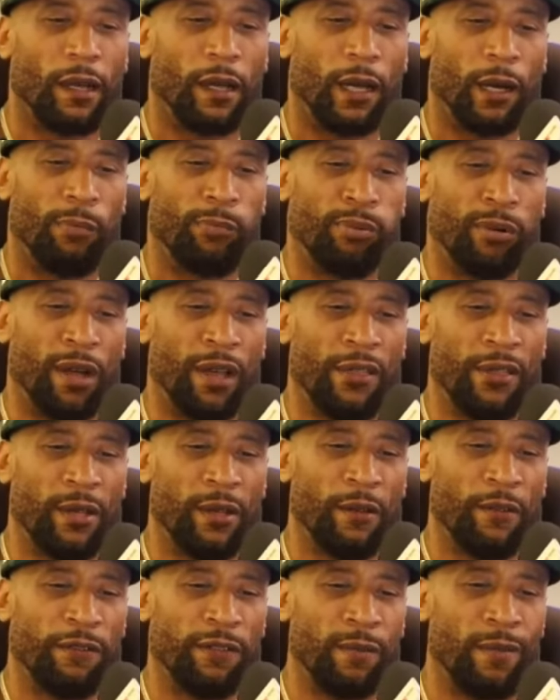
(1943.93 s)
A
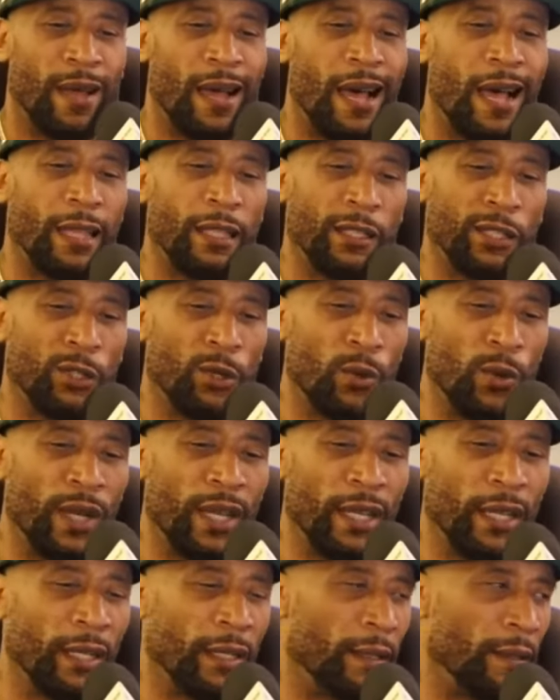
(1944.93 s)
brother from Hollis,
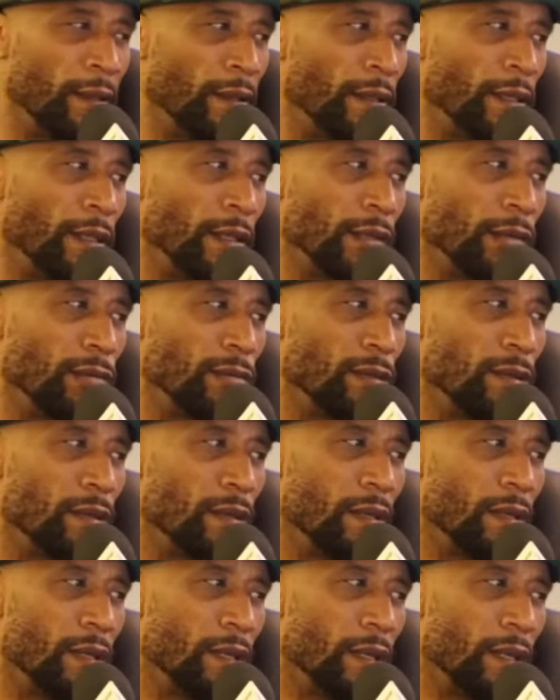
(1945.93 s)
Queens,
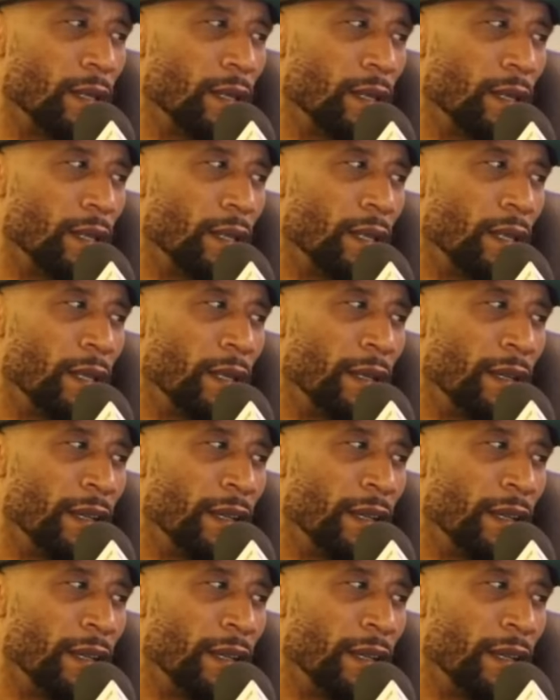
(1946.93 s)
mm -hmm.